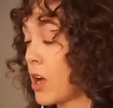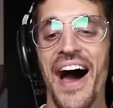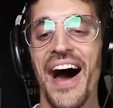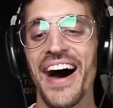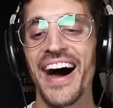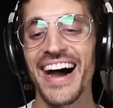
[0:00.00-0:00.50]

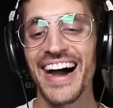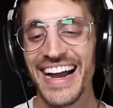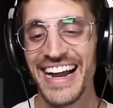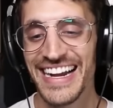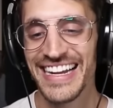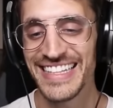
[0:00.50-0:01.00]
Aw,
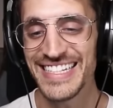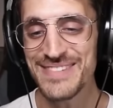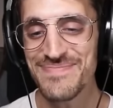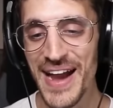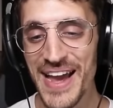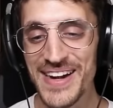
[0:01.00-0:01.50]
the
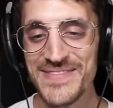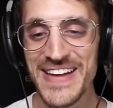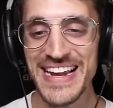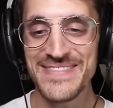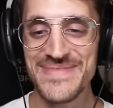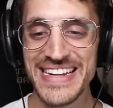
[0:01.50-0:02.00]

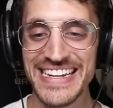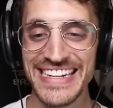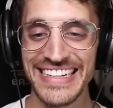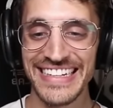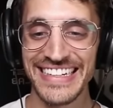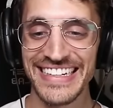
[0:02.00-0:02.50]
Spider-Man
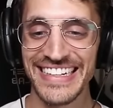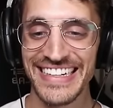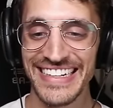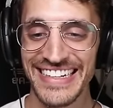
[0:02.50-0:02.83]
beanie!